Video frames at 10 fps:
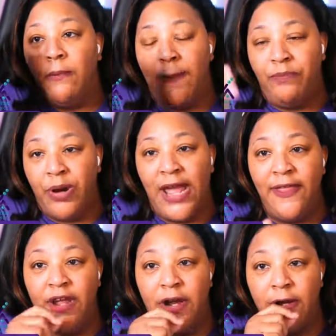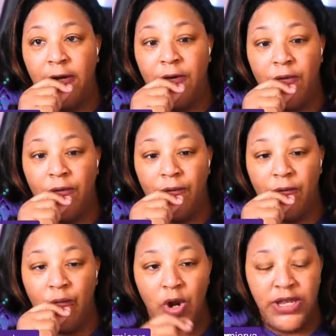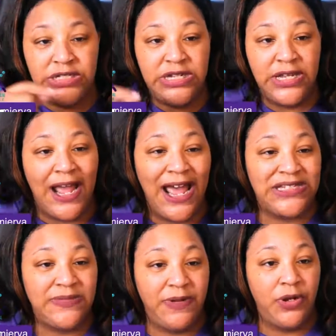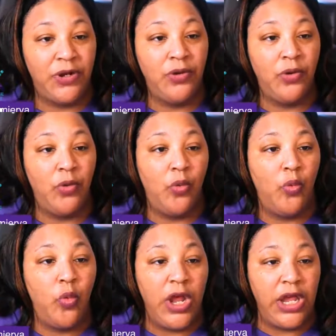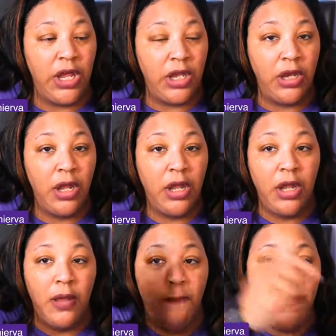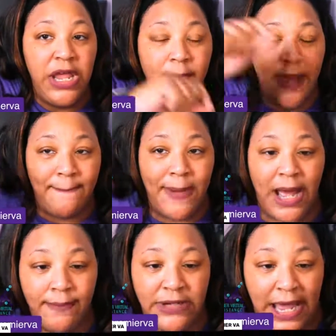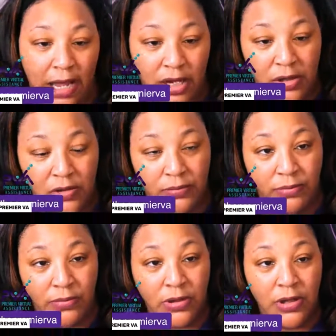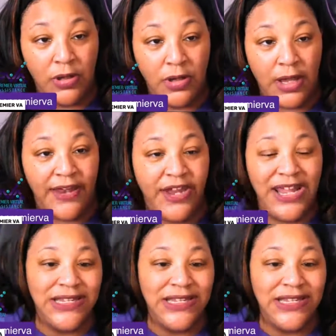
My brother went into the hospital when me and my mom got home, and